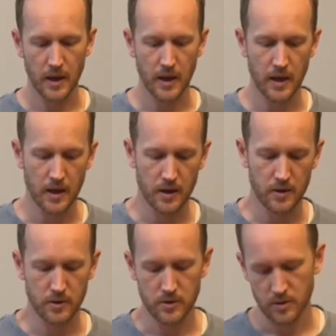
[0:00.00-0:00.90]

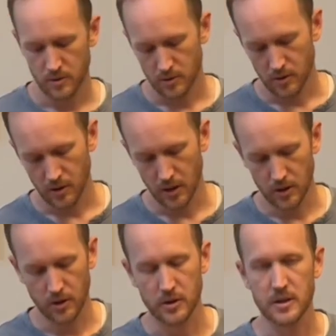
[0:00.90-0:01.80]
And
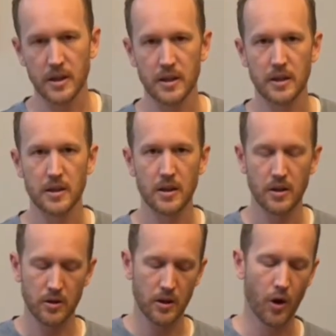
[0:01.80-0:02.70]
it looks like
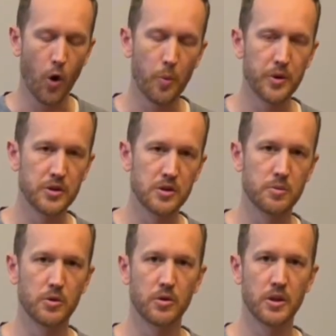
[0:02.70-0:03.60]
it opens
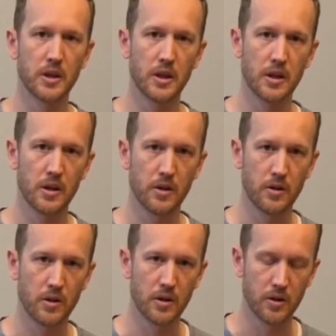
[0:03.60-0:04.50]
smoothly.
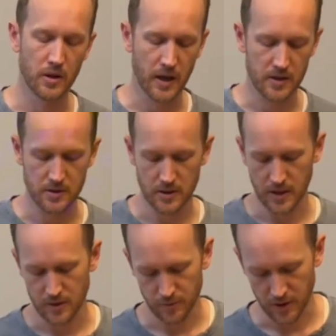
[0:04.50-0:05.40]
It has a
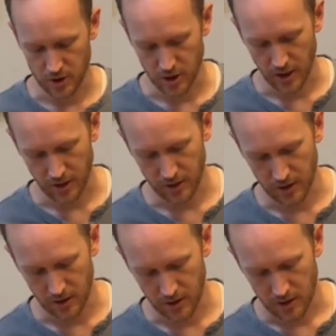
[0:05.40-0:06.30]
nice
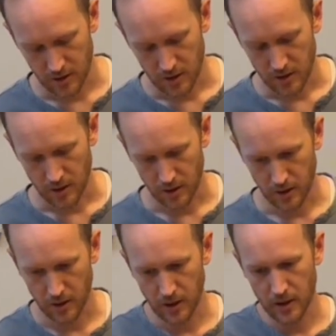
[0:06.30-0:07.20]
functionality.
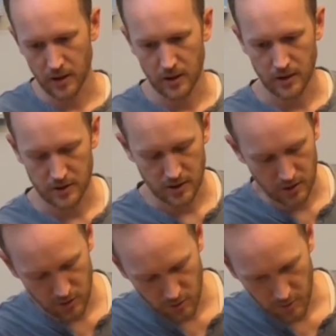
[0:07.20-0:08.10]
And I think it's
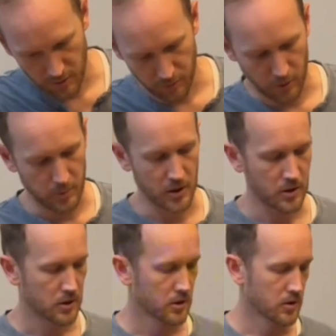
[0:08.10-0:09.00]
going to do well for me.
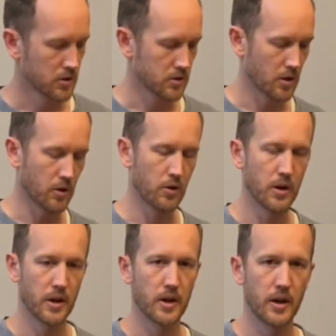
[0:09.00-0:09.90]
So
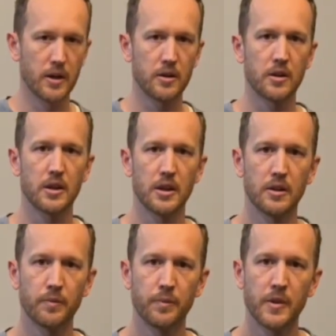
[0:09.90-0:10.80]
another
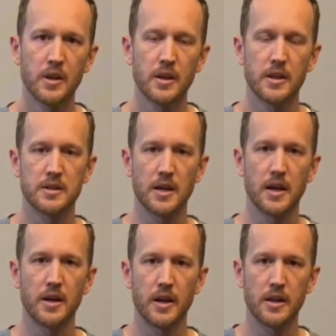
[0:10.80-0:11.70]
thing, it's
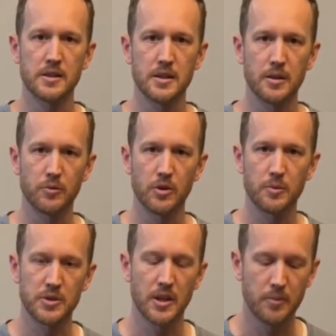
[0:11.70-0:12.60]
got non-slip
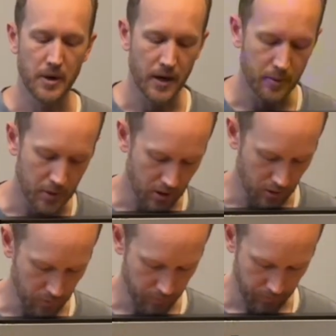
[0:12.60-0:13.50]
grips on the bottom
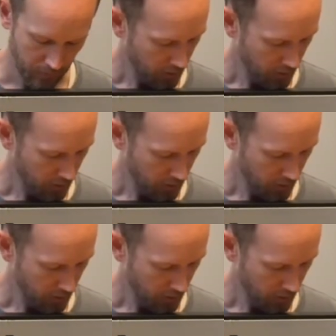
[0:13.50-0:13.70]
here.